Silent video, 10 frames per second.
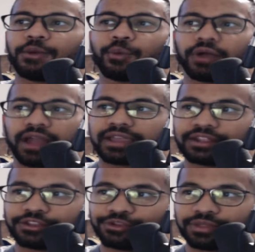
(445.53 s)
What I
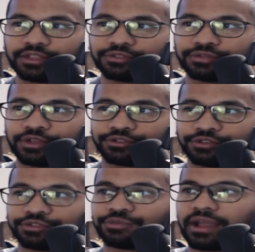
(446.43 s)
can do in this video is
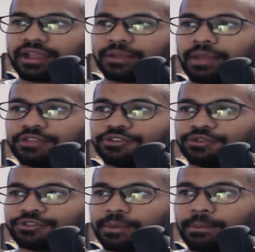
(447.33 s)
just recommend
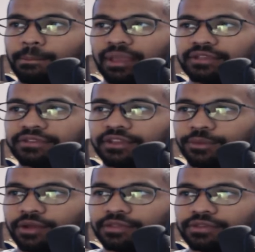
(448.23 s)
you some basic
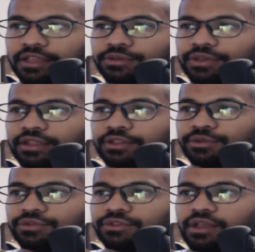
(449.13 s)
ones that you can
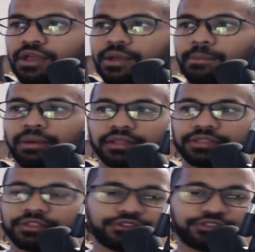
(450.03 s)
use.
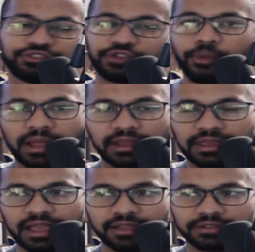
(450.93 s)
But there's just so many,
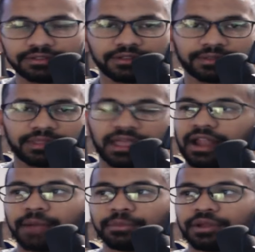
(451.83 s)
guys,
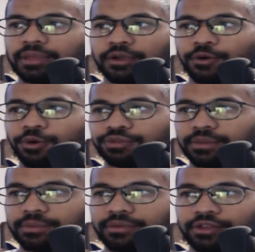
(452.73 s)
that I'm going to make a whole
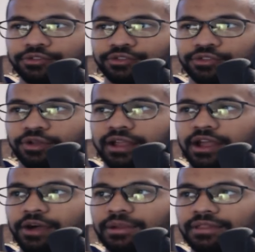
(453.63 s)
separate video. Just look at
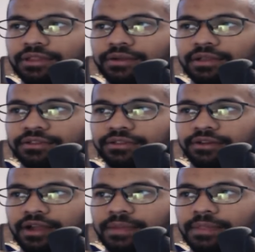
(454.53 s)
how many there is,
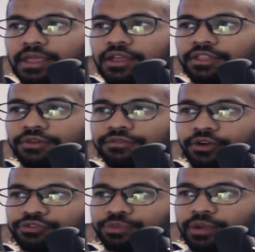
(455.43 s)
all right? The
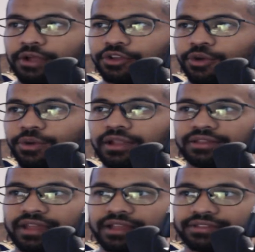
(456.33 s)
first one I would go ahead
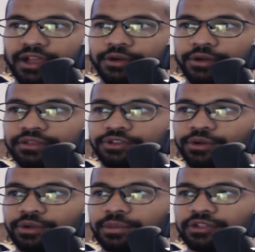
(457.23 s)
and test out is
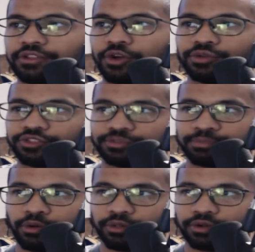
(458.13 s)
going to be Doge's
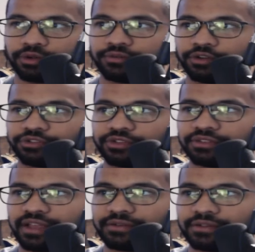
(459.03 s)
Polar version
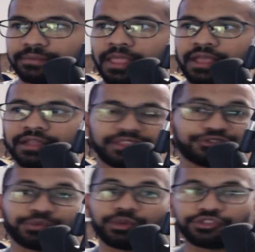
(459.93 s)
7.
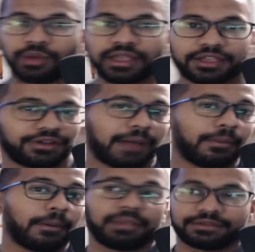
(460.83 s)
This one's quite good.
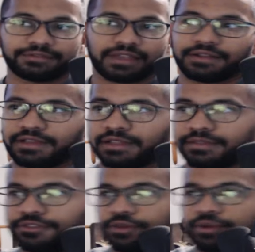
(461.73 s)
I'm a big fan of it.
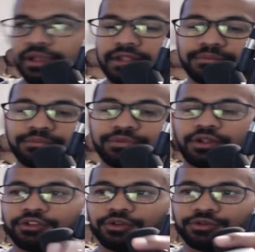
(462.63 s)
So again, put
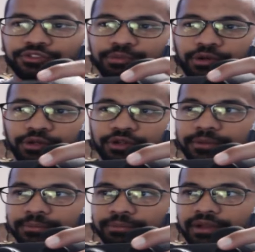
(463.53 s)
on Doge's
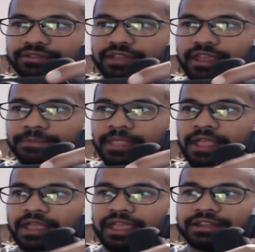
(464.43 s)
Polar, press A.
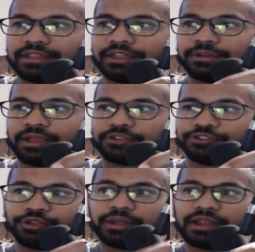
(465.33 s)
In here, make
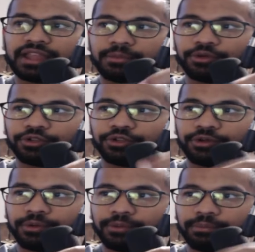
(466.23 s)
sure you enable
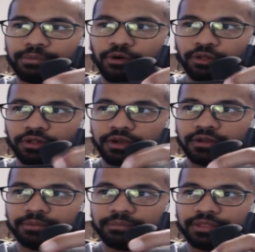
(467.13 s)
your Polar,
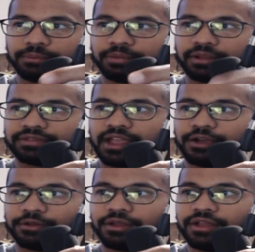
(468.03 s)
then press
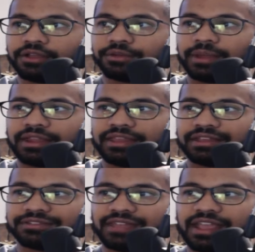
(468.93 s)
down.
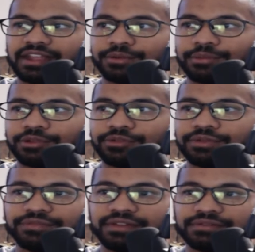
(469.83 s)
Radius, anywhere
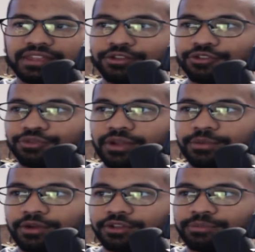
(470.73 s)
between 15 to 20
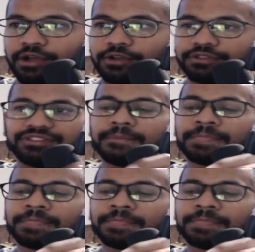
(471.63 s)
works best.